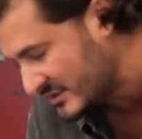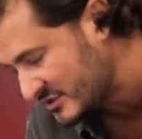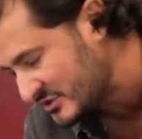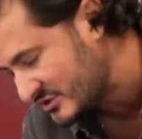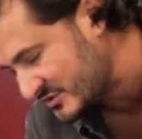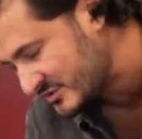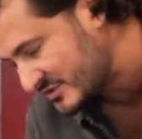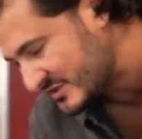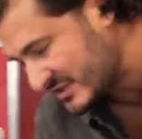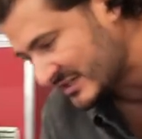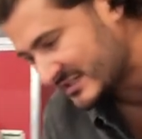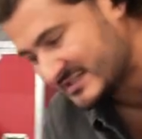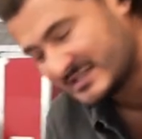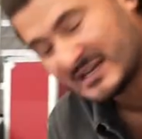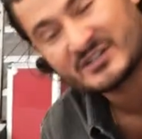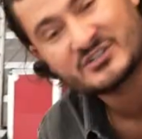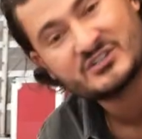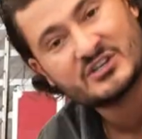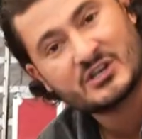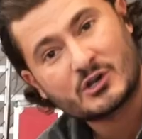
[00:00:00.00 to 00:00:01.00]
is you see it's
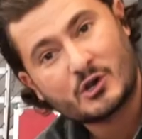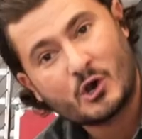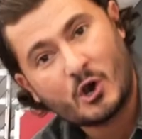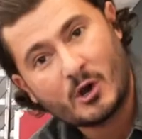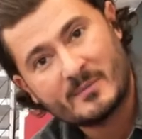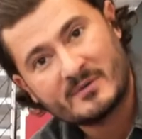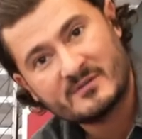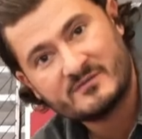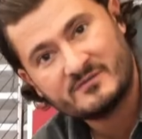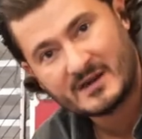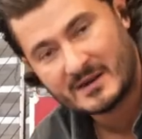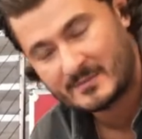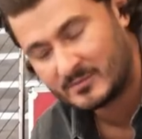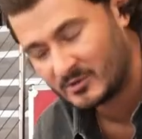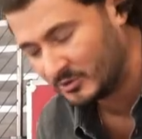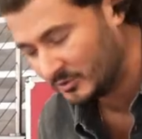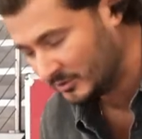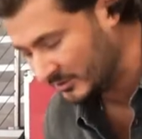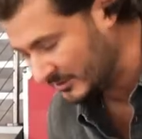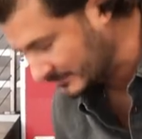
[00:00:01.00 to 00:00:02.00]
actually a carbon fiber
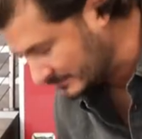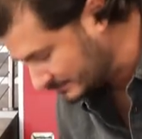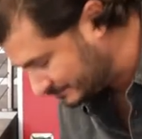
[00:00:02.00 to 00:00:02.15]
hood.